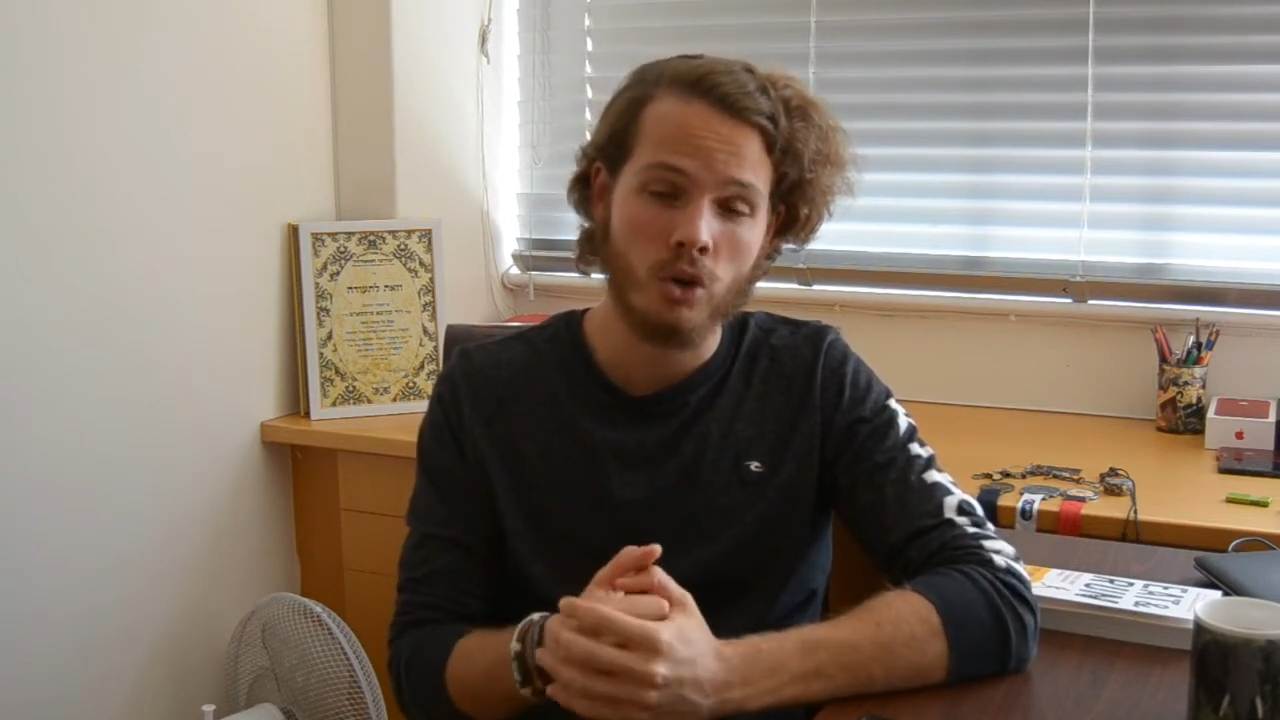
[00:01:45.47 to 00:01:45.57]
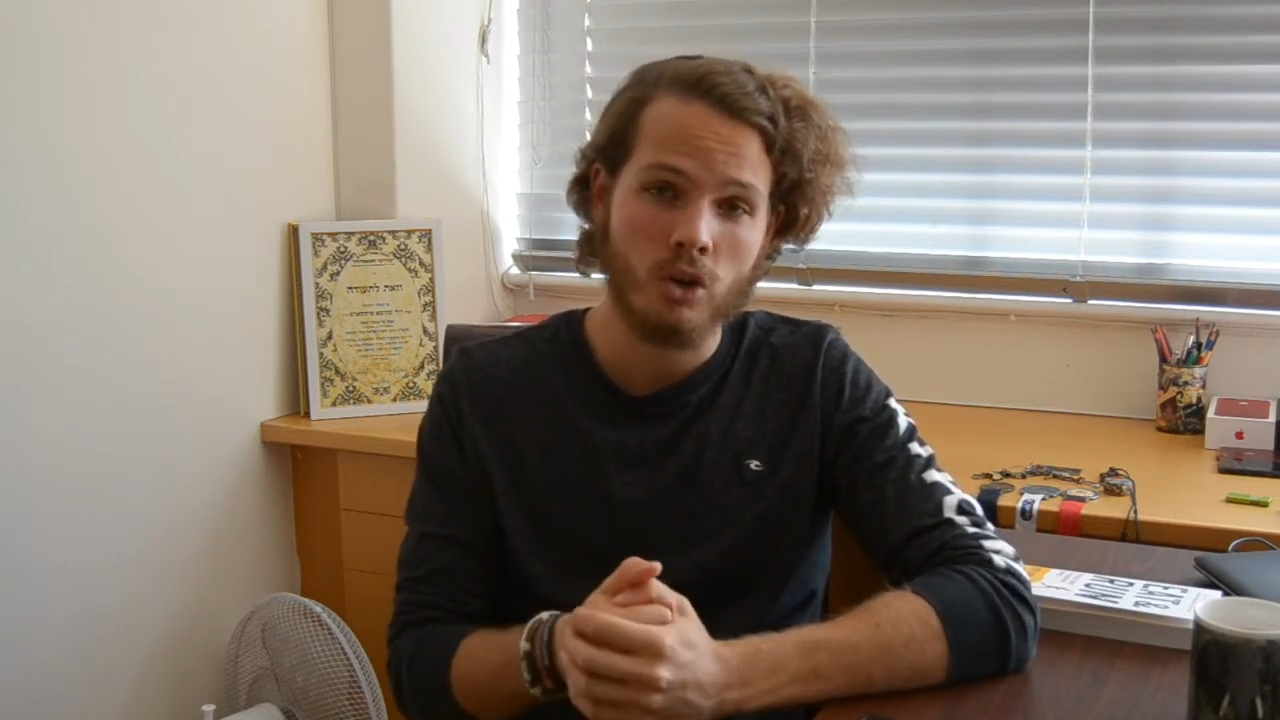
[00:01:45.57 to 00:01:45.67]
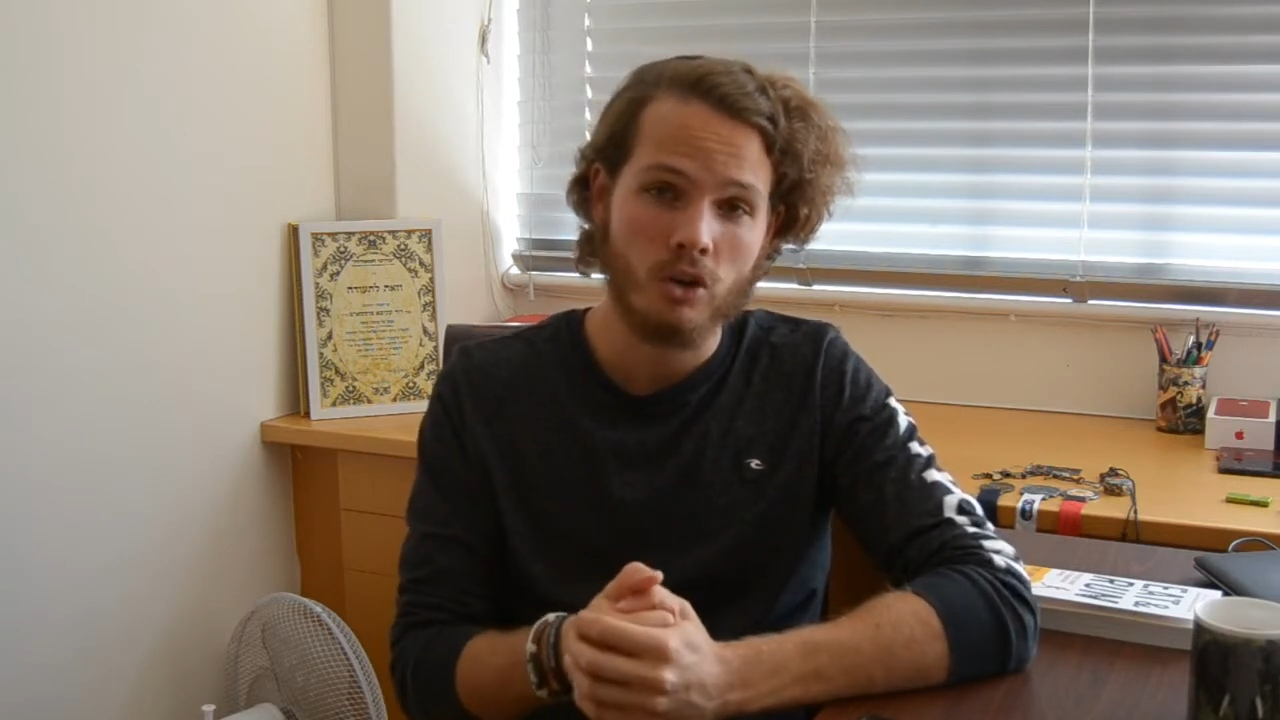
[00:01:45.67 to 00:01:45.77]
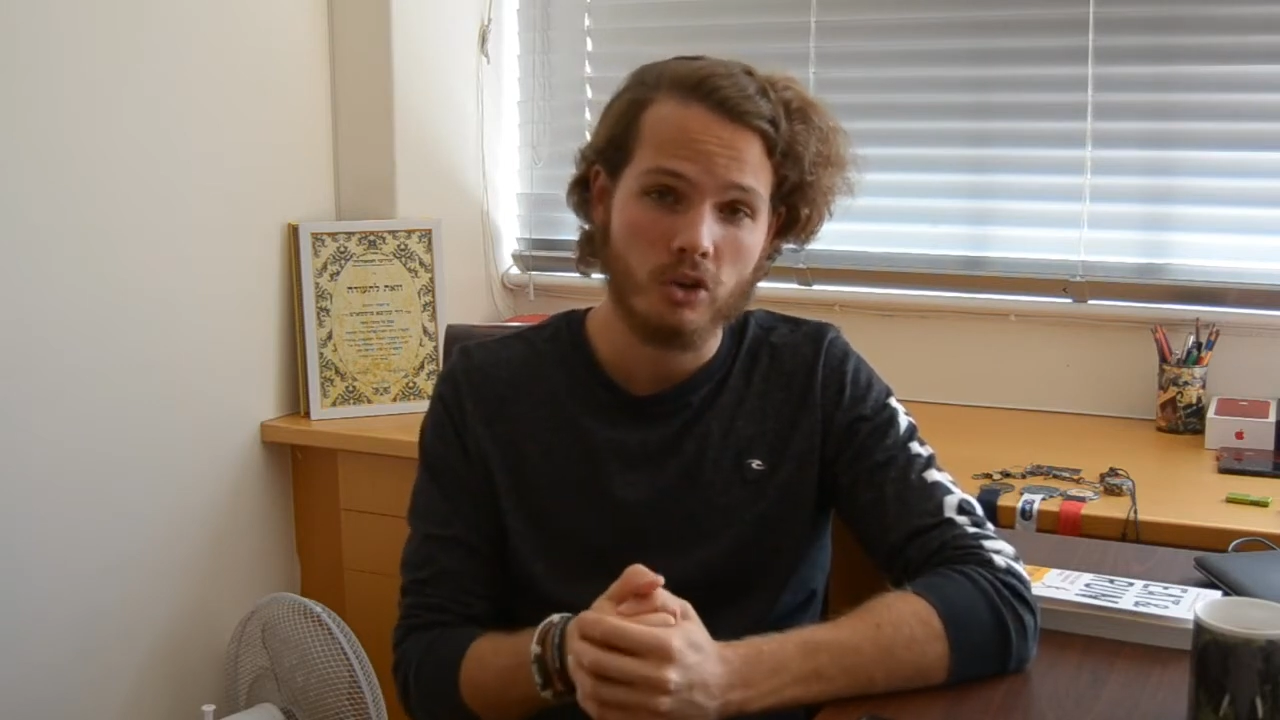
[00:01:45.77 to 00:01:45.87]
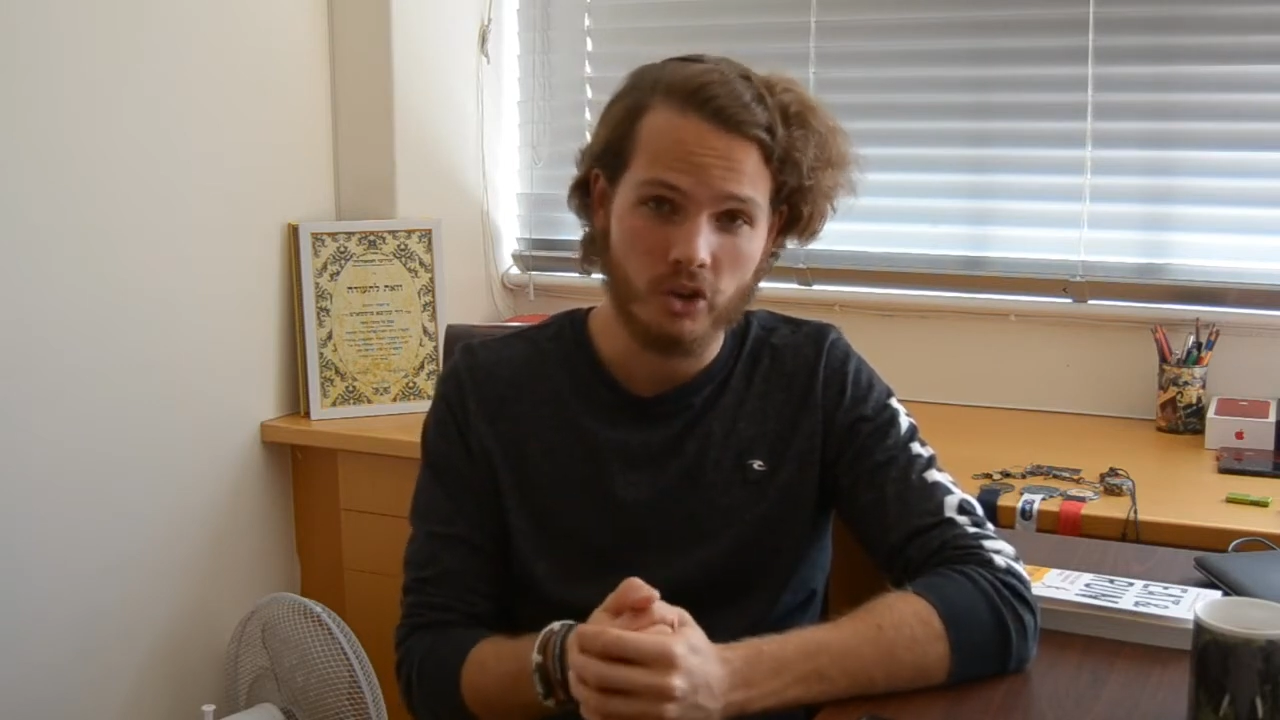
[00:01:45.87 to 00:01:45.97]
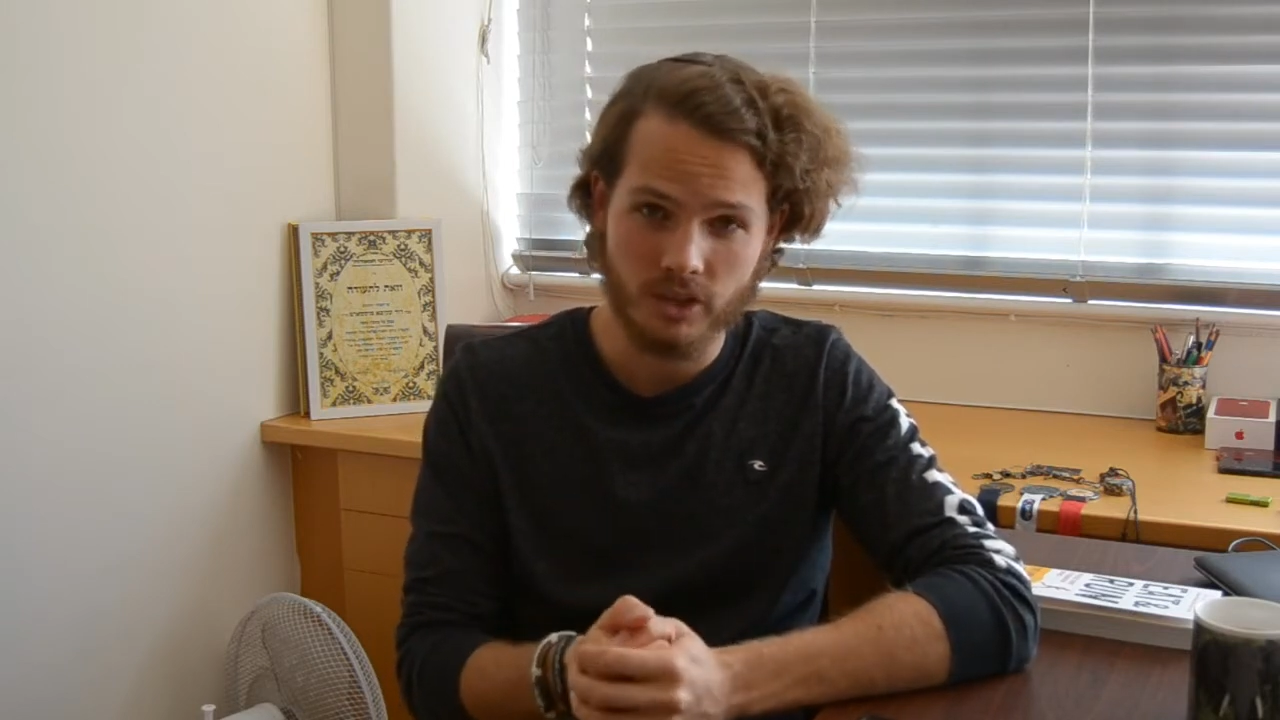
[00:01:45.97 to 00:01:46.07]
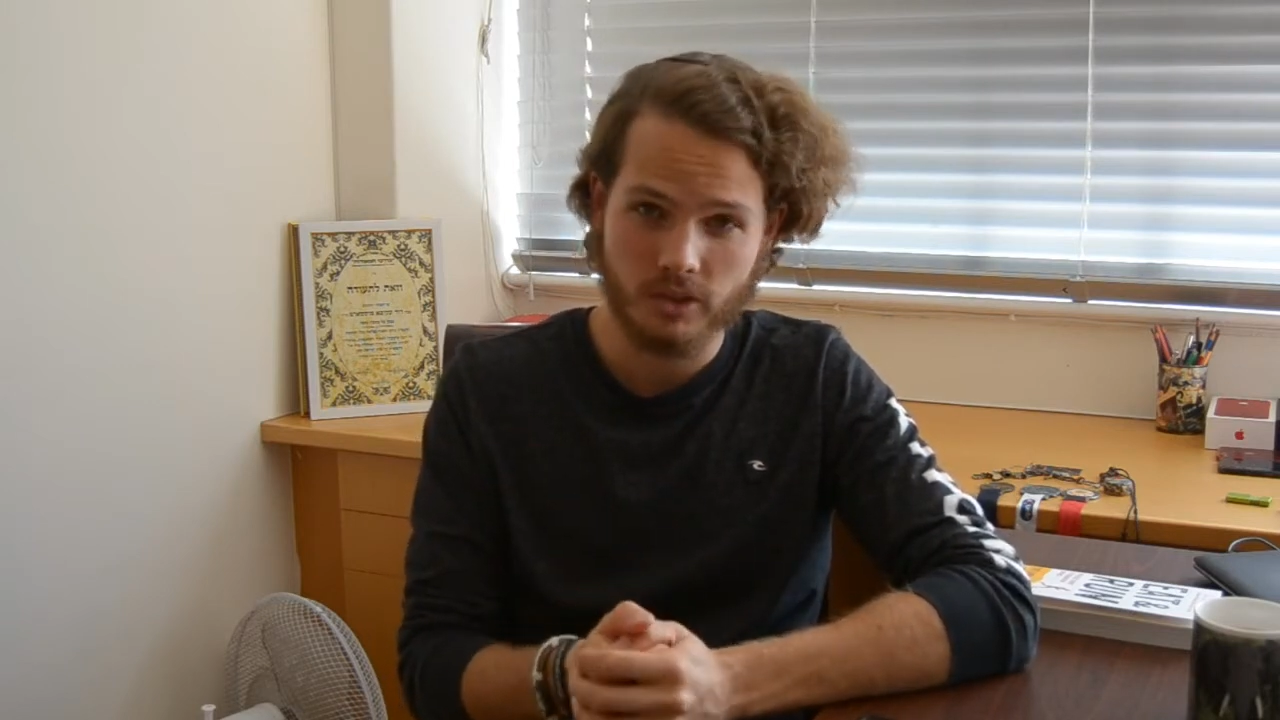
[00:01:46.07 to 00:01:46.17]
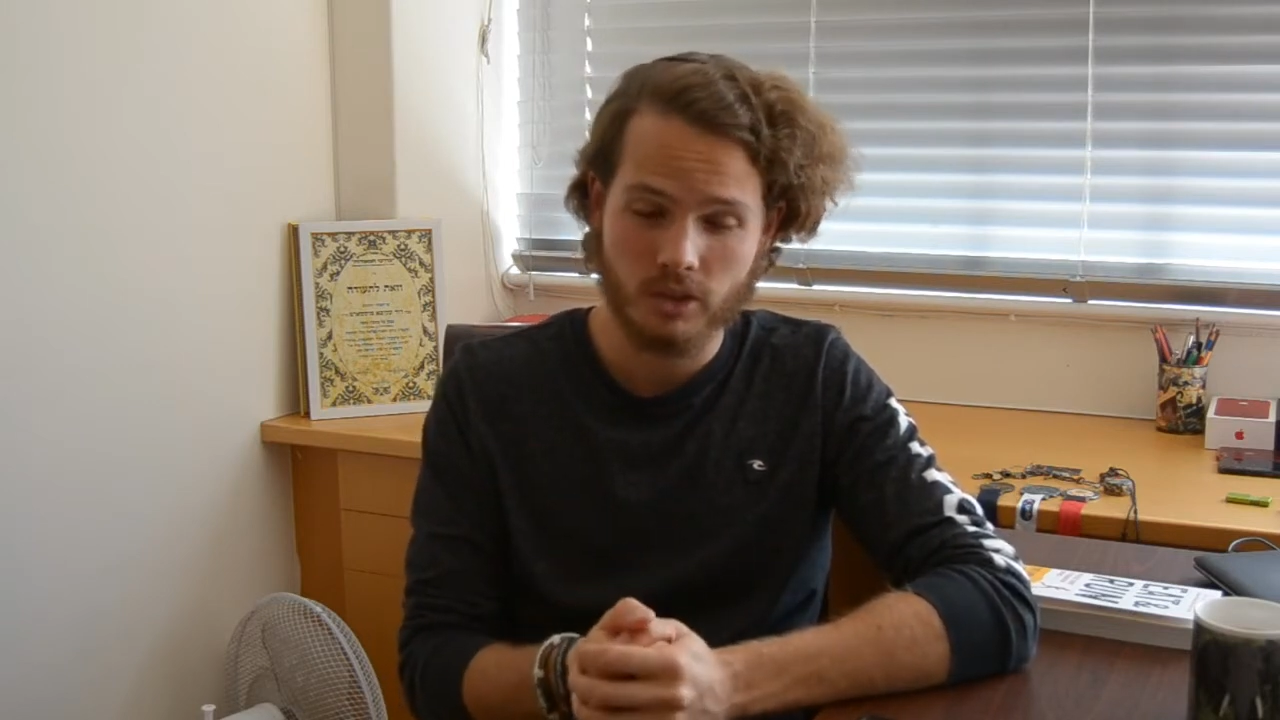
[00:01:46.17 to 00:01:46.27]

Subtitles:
risk